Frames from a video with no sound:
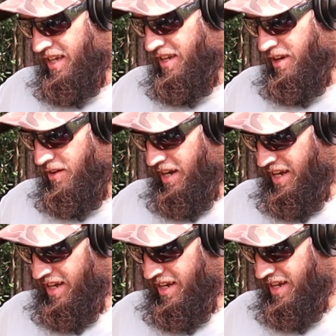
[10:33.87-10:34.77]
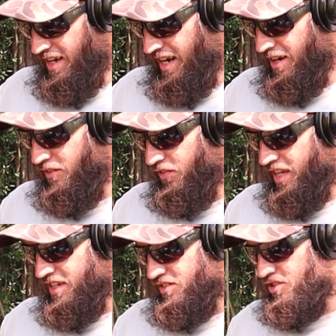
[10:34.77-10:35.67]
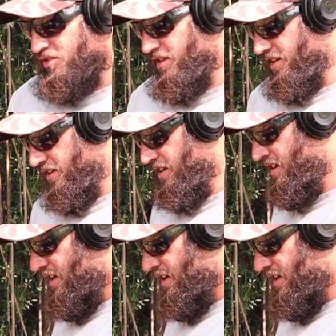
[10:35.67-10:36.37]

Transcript: And I don't think it's the trigger.